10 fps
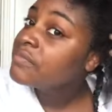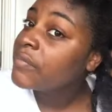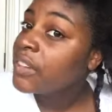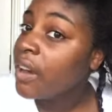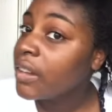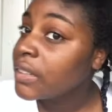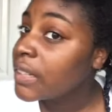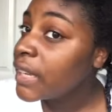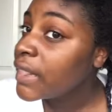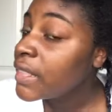Y'all,
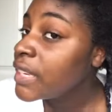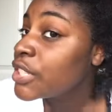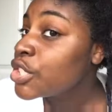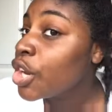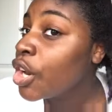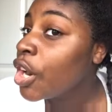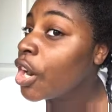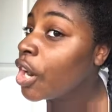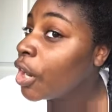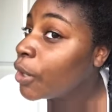look at these
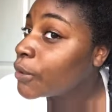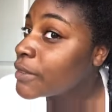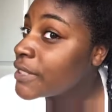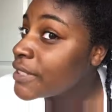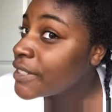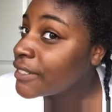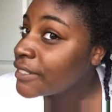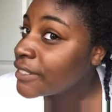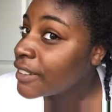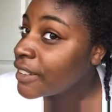curls.
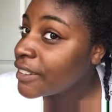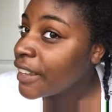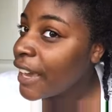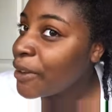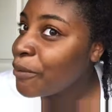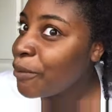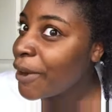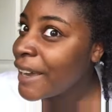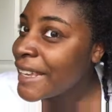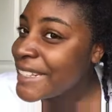Like,
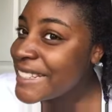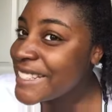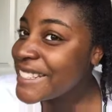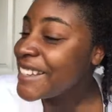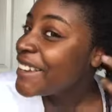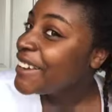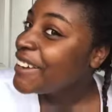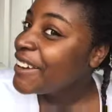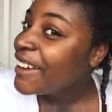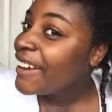what?
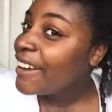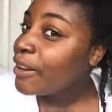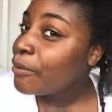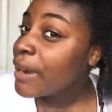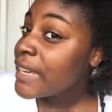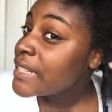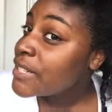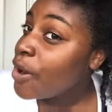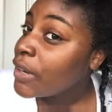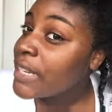What is
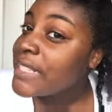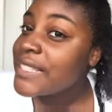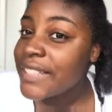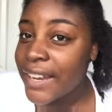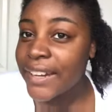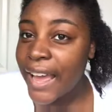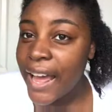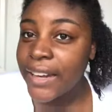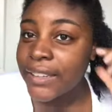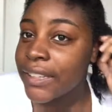going? This is
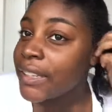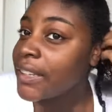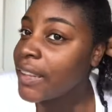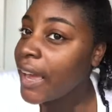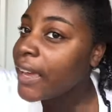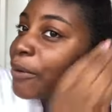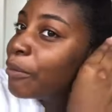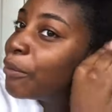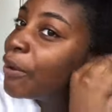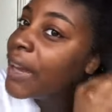ungodly. Like,
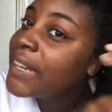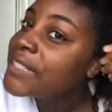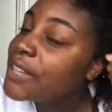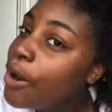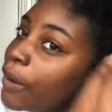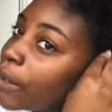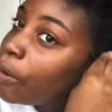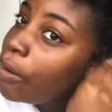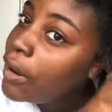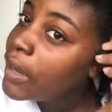what is going
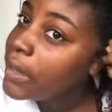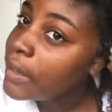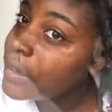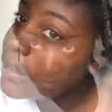on?